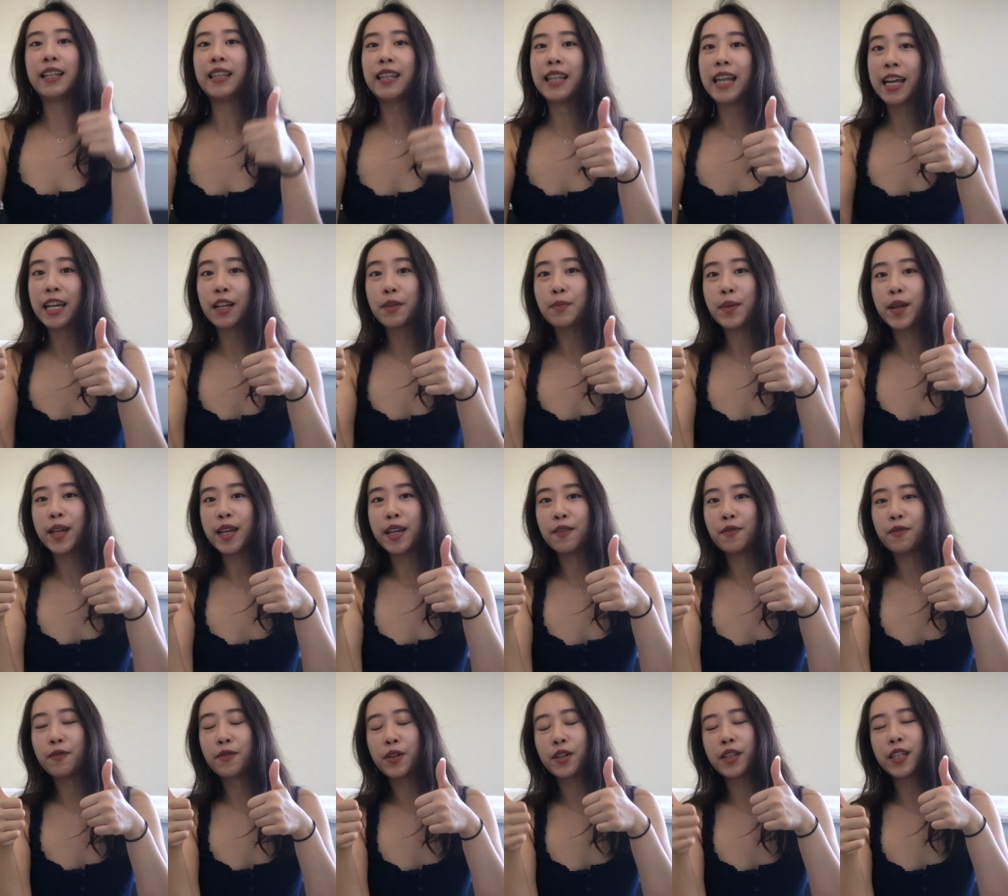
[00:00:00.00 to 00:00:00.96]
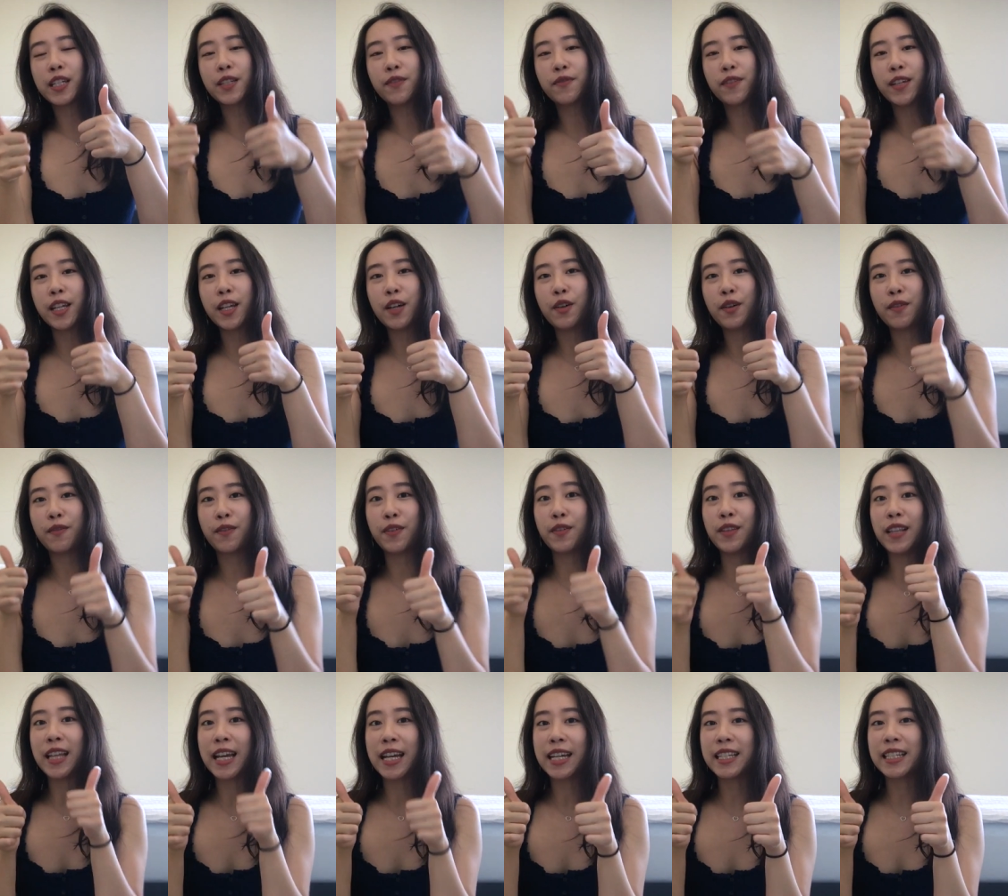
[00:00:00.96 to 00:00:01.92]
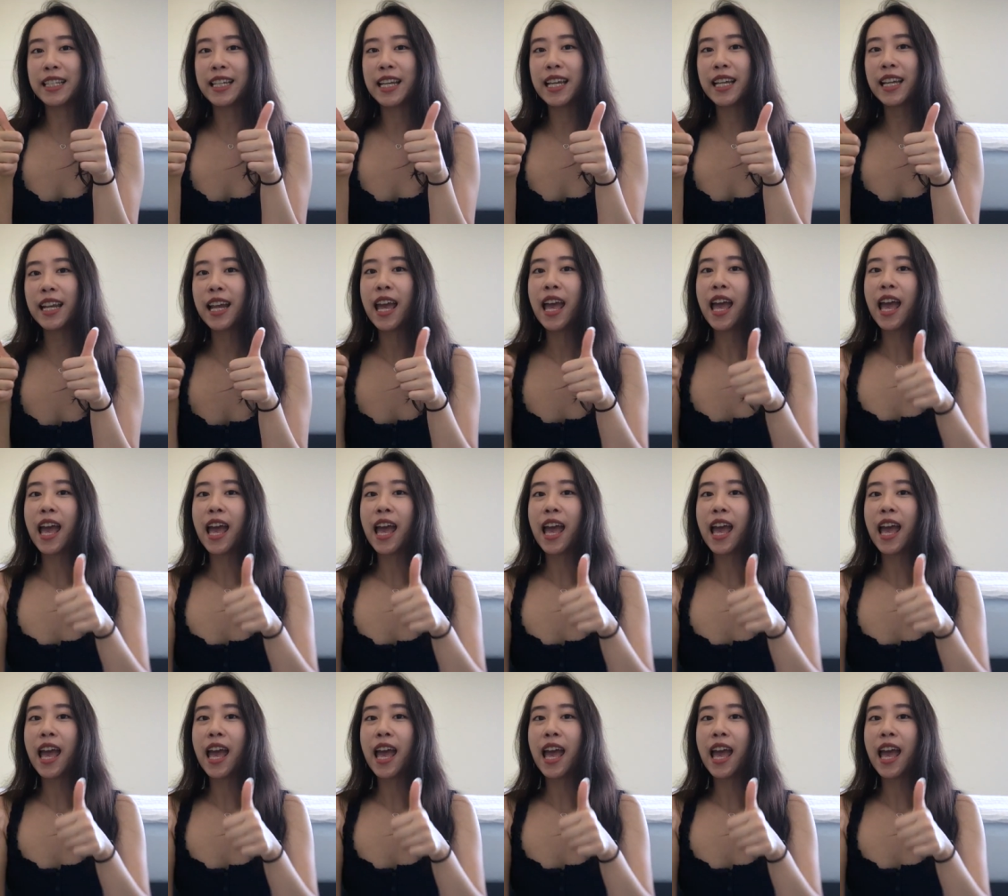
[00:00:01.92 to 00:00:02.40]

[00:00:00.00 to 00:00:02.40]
like button for this video if you liked it,